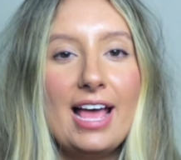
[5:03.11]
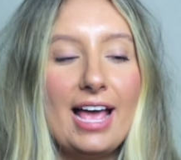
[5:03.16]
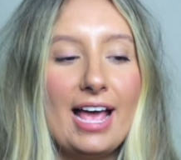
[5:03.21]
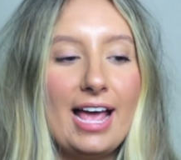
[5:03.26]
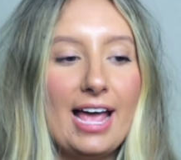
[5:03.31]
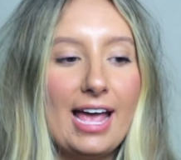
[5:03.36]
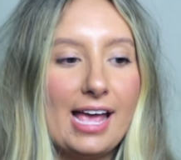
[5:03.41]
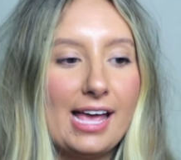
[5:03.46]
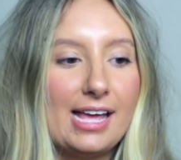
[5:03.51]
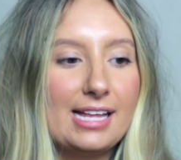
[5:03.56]

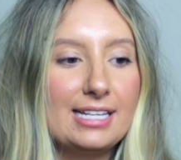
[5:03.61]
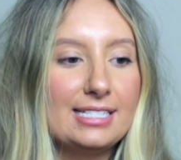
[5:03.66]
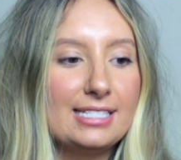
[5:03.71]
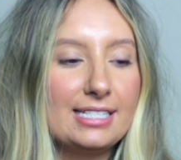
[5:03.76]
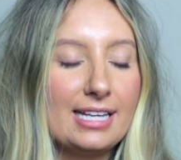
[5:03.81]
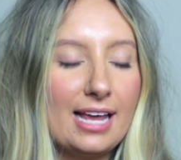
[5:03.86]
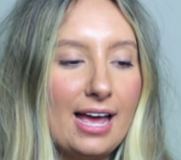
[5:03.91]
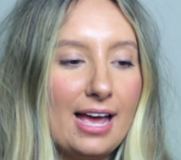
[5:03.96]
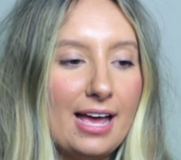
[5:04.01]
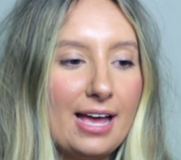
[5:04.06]
And
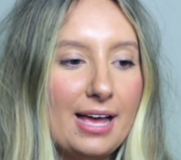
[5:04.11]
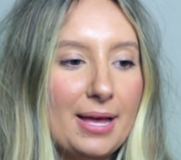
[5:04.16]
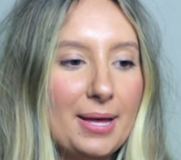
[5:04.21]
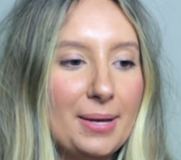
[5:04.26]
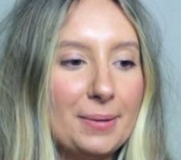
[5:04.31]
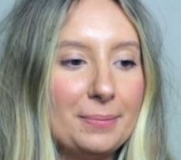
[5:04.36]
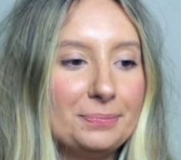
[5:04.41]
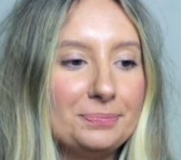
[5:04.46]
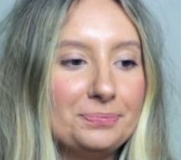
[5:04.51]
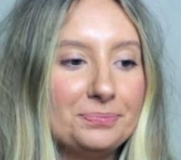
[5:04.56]

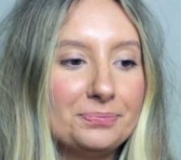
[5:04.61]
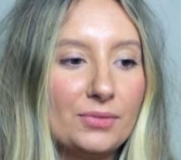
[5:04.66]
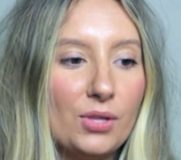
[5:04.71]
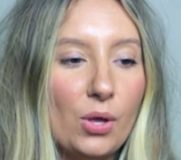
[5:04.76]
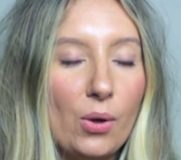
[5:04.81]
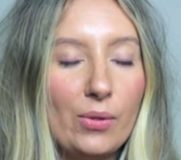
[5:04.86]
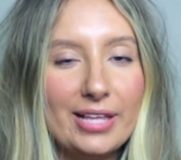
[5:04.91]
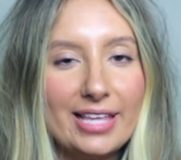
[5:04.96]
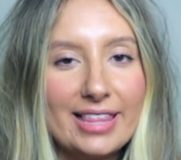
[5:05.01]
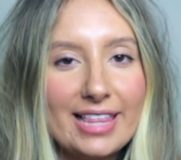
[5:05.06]
the
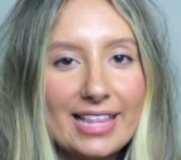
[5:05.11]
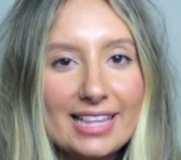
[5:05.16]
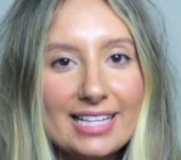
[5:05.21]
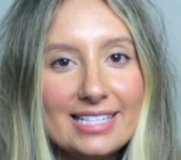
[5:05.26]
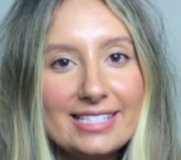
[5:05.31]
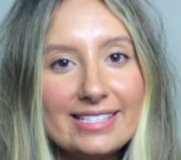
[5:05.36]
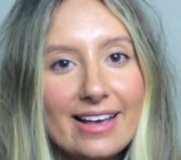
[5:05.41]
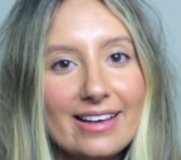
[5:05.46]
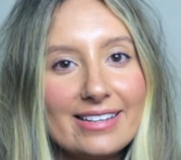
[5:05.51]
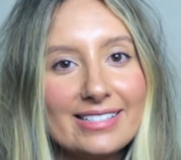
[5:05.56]
only thing
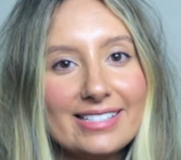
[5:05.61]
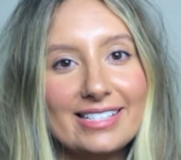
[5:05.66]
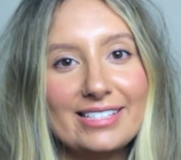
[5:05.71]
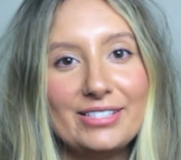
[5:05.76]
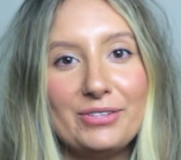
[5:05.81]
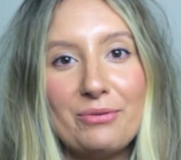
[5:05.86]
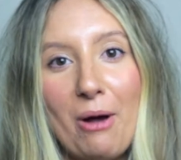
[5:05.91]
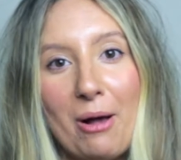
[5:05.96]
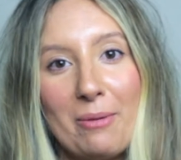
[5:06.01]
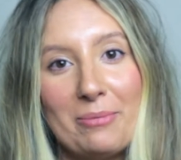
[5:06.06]
that sucks is
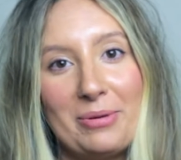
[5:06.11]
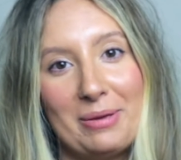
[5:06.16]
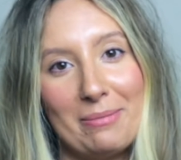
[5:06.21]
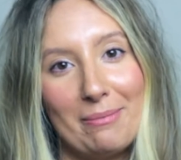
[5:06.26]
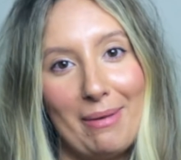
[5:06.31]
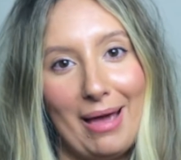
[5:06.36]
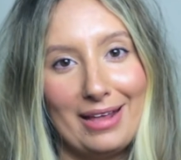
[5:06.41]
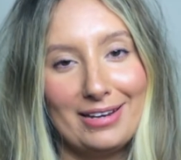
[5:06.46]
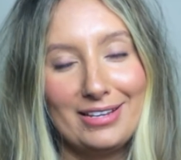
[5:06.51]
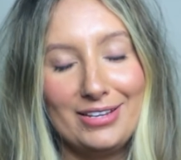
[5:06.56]
you aren't being
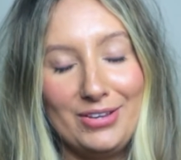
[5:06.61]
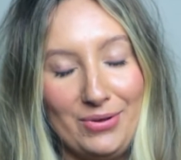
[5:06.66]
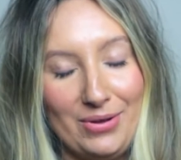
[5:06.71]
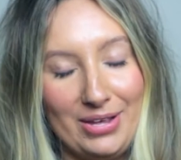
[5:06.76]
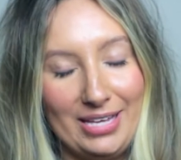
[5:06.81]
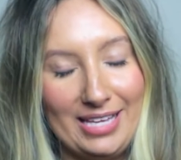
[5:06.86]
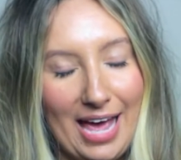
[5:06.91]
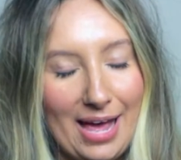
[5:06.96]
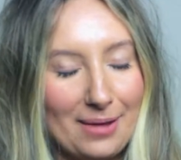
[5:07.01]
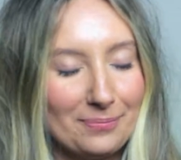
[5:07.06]
paid to do
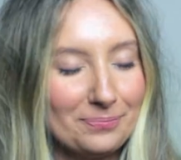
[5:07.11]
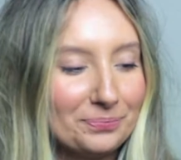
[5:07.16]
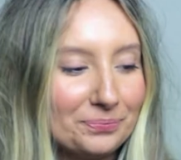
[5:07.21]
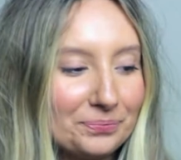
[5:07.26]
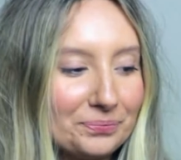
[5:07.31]
it yet.